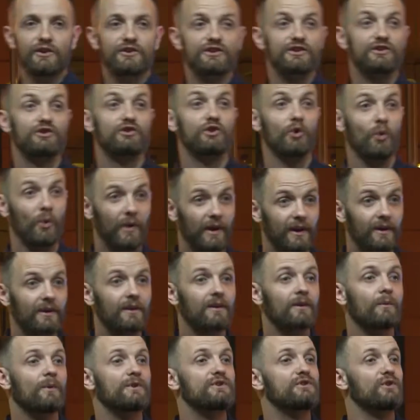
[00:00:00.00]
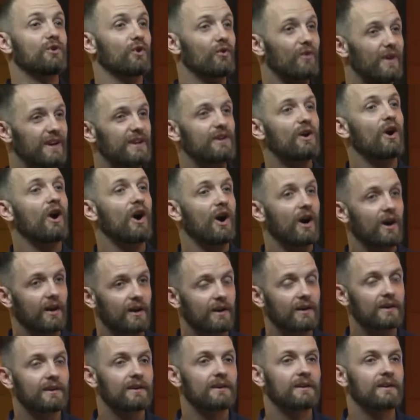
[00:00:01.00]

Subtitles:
You're just doing what you already are.